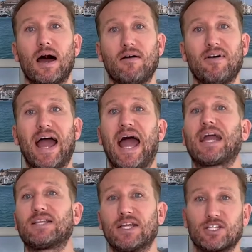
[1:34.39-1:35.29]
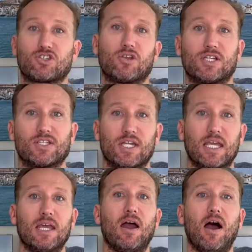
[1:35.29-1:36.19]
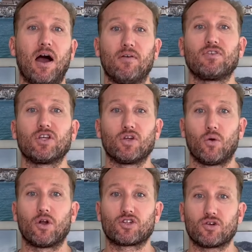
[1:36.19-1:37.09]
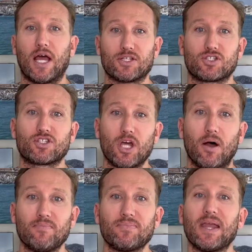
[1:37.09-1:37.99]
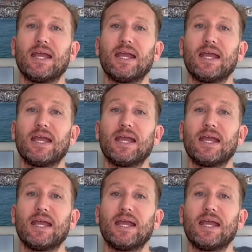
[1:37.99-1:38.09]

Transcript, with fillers: of acting as trustee of your trust. So